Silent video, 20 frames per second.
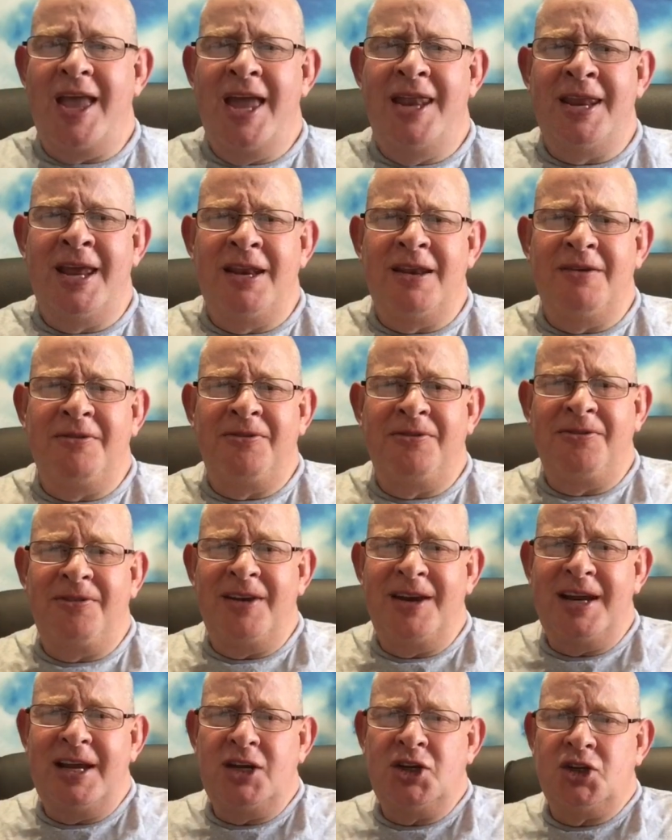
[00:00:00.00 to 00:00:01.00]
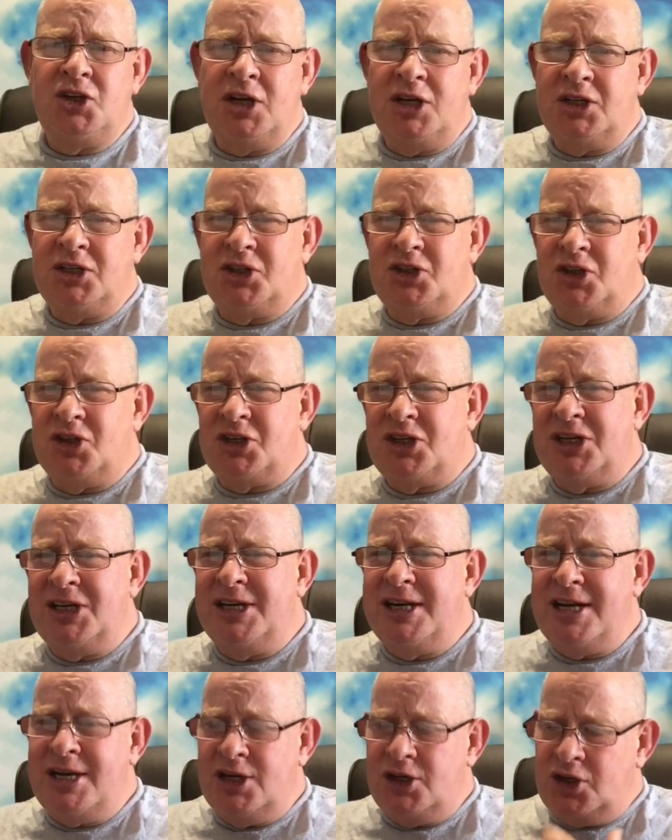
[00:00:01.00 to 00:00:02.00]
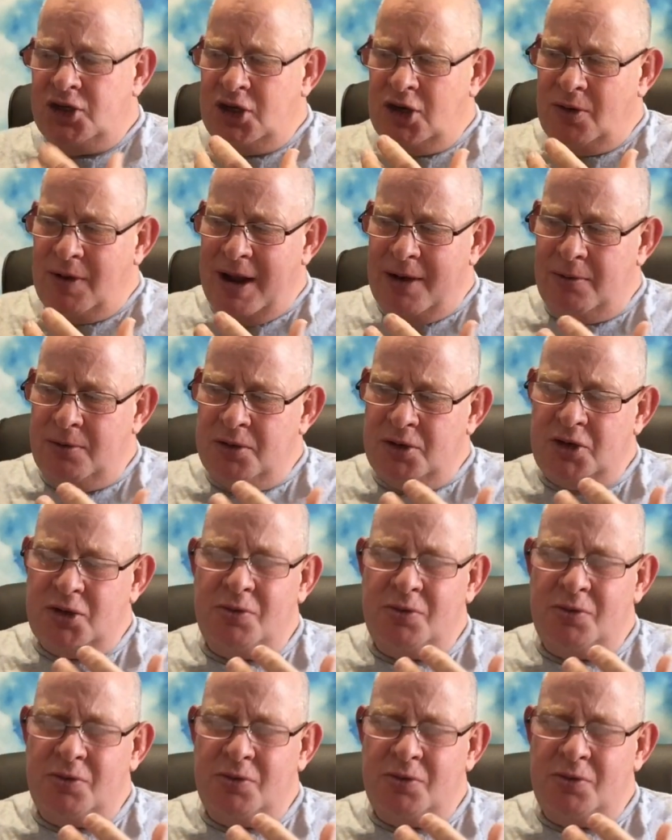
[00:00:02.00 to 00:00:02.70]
And then the finish is just leading you out